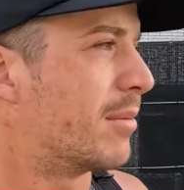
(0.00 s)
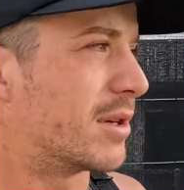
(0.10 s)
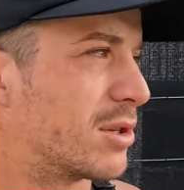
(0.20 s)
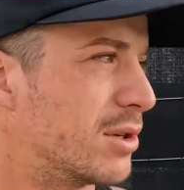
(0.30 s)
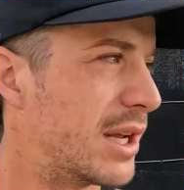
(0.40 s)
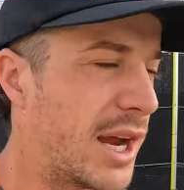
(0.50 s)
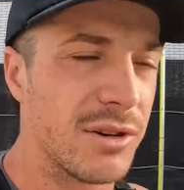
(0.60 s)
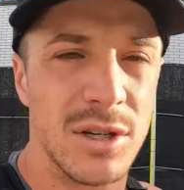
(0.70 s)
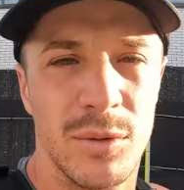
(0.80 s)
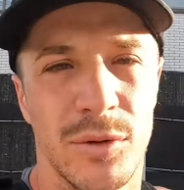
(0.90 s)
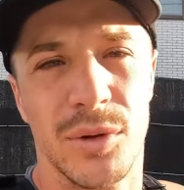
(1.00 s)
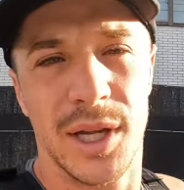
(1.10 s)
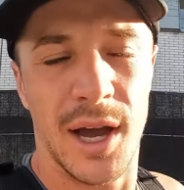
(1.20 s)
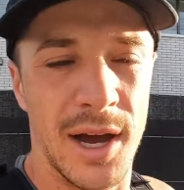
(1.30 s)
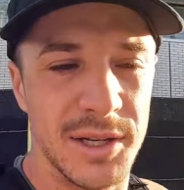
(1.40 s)
But it's too dangerous with all
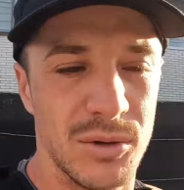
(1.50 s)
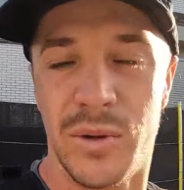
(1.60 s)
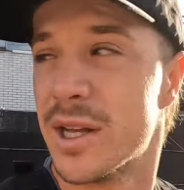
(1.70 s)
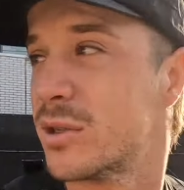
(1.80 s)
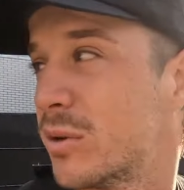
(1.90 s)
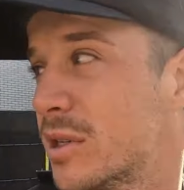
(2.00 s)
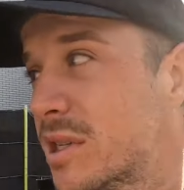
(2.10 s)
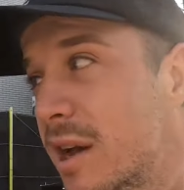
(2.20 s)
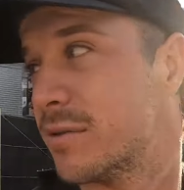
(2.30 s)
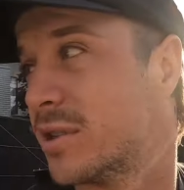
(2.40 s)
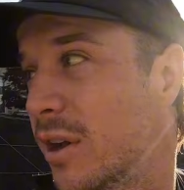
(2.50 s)
the cars and all that sort of stuff.